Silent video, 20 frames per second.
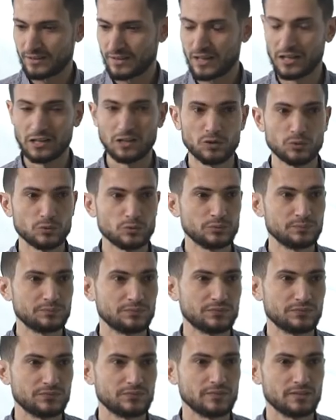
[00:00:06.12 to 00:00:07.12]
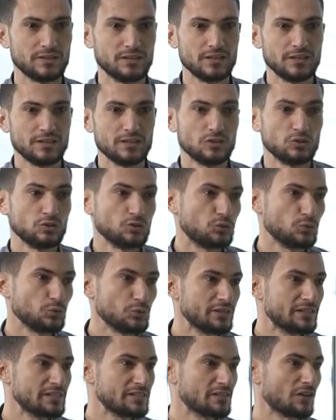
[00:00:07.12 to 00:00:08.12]
Hello. 2
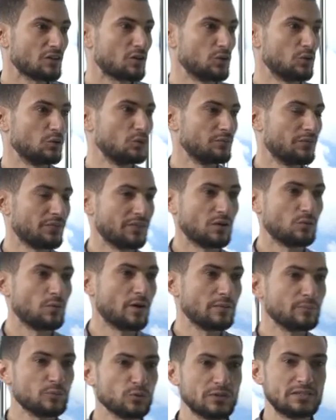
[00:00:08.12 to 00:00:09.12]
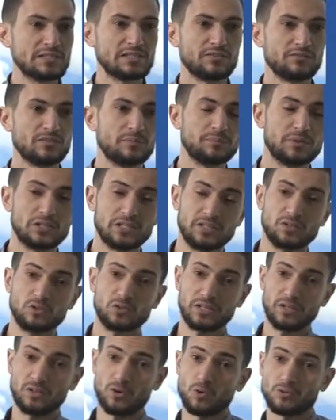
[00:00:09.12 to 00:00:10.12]
years ago, the 1.7
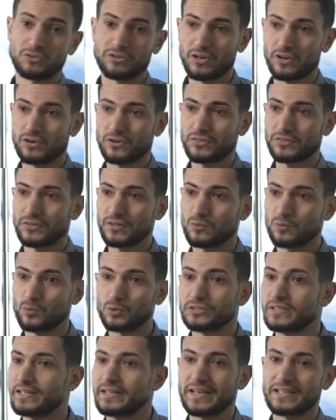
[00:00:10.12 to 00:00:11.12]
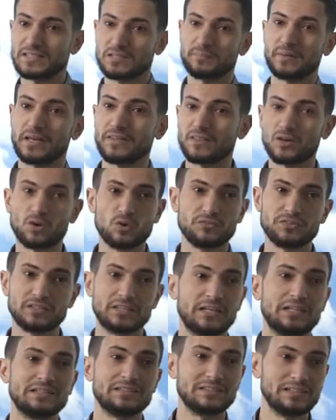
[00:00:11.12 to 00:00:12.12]
billion on Earth wouldn't expect the
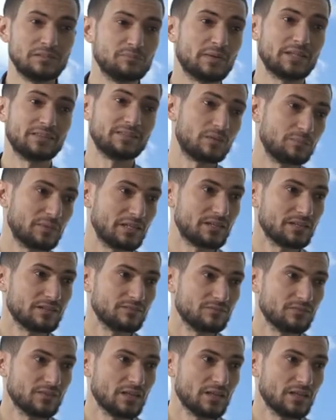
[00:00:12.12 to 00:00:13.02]
COVID-19 pandemic